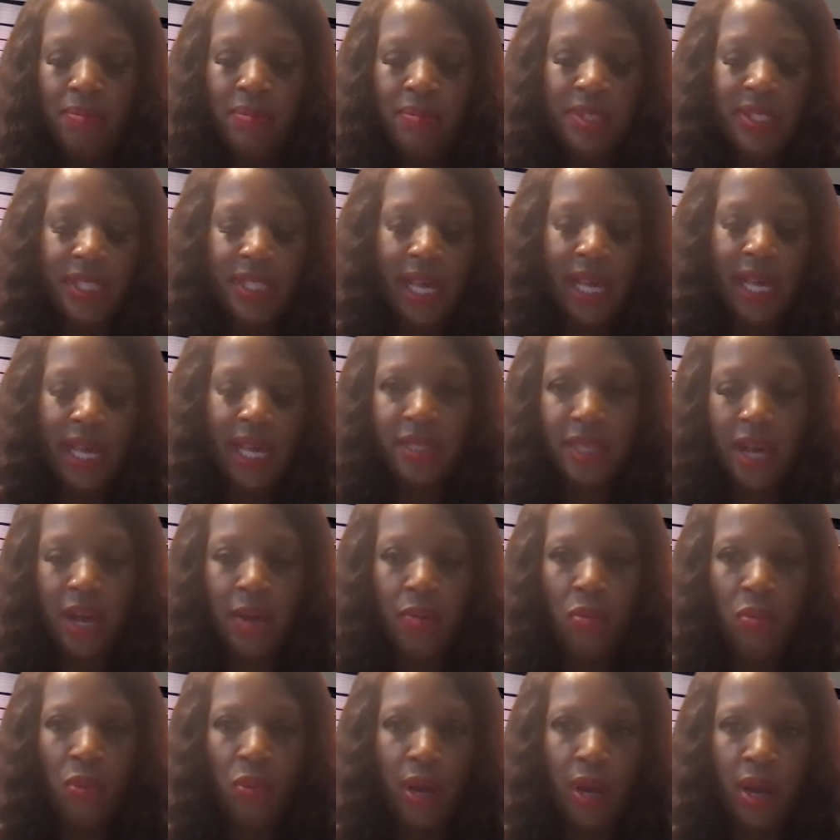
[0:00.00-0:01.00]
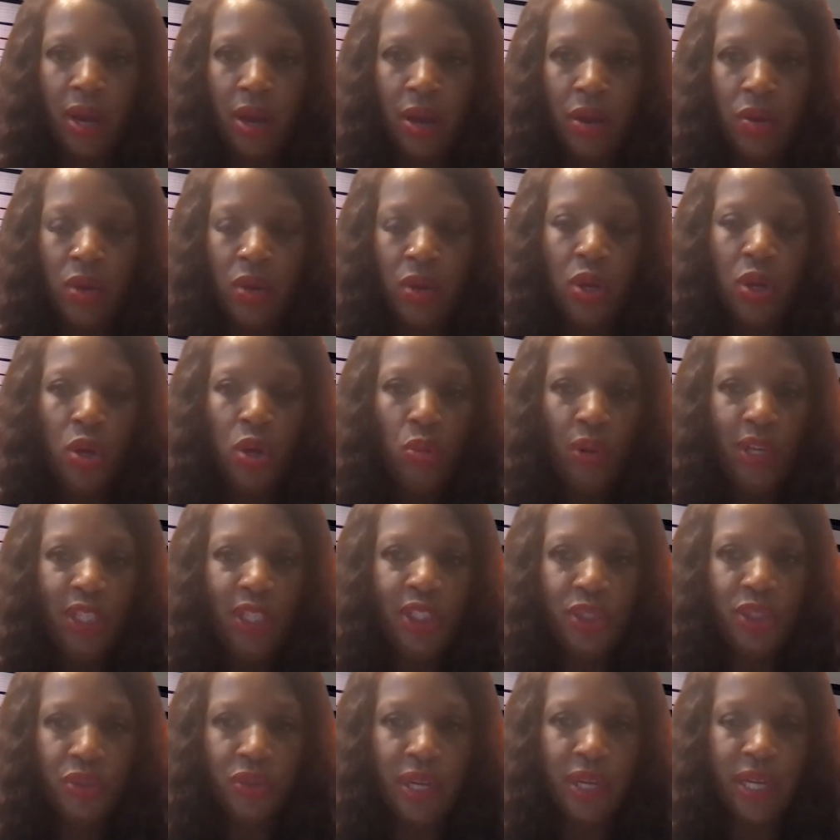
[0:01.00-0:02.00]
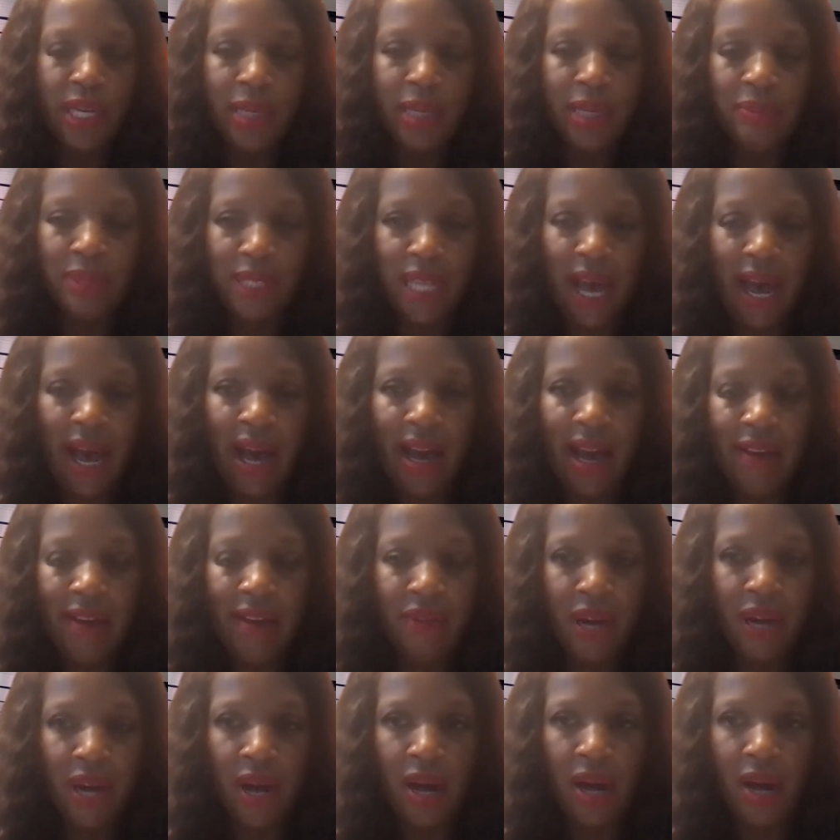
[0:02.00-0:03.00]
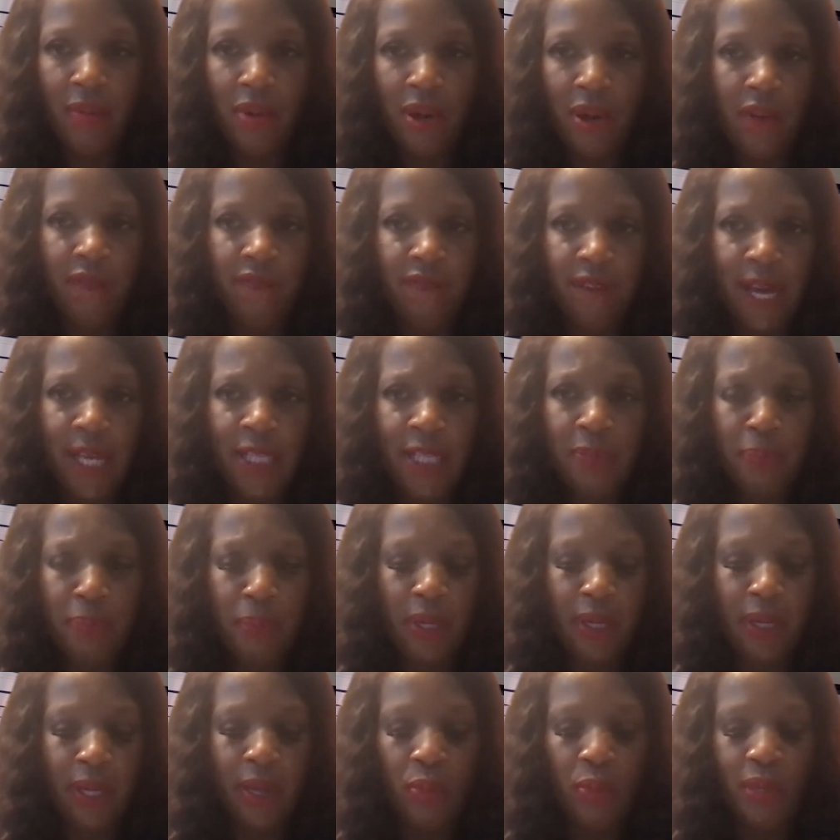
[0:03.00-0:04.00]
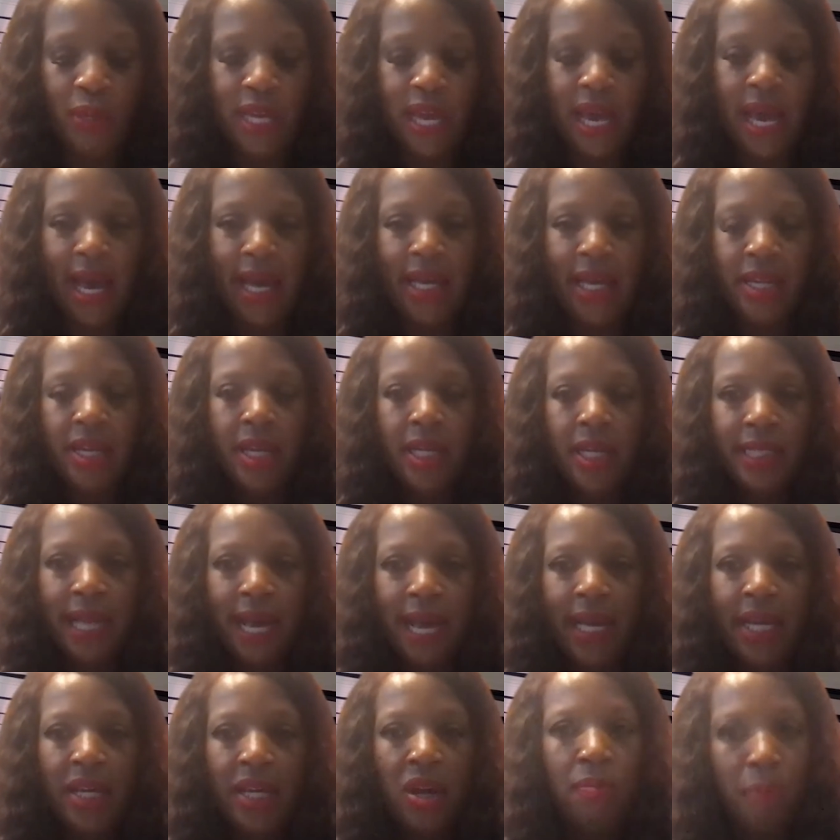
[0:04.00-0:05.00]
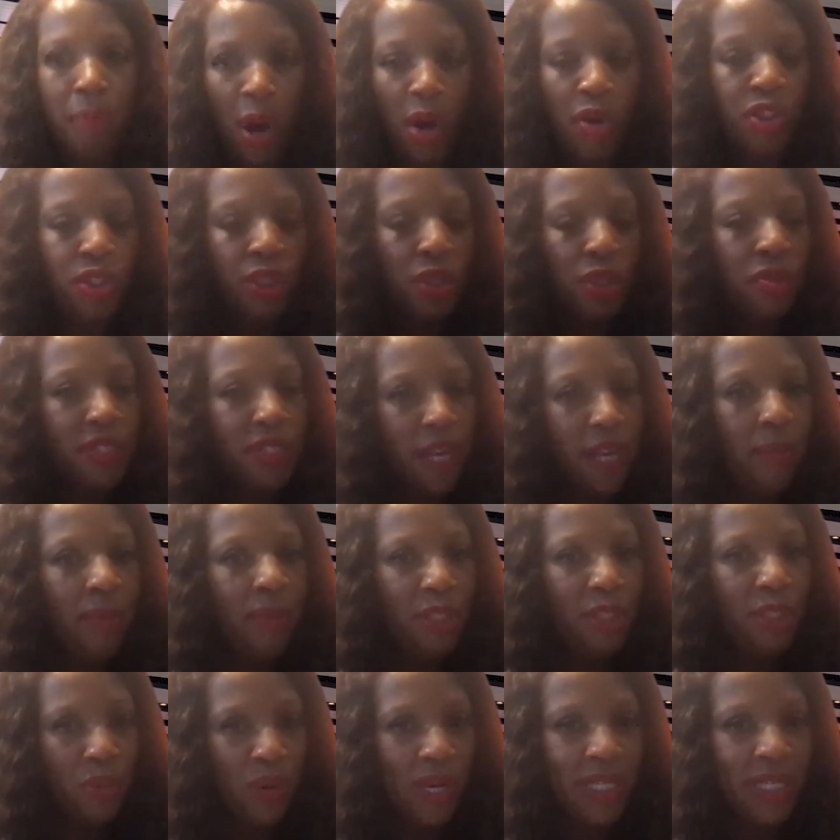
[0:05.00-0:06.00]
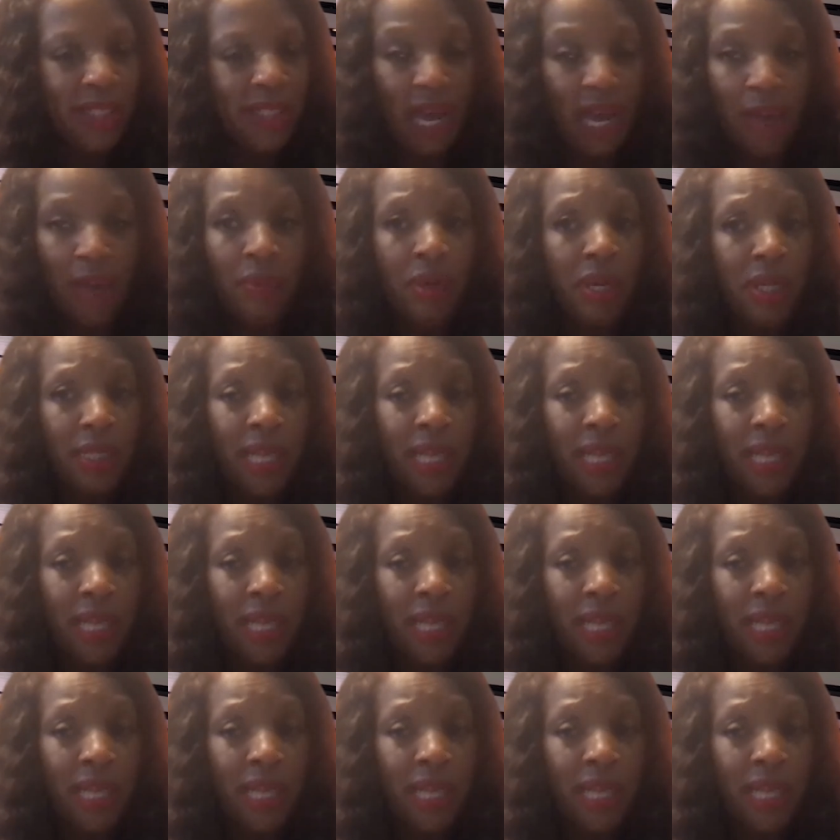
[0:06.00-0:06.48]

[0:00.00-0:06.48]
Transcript: set us up where we streamed live on Facebook, and we had like commercials in between time,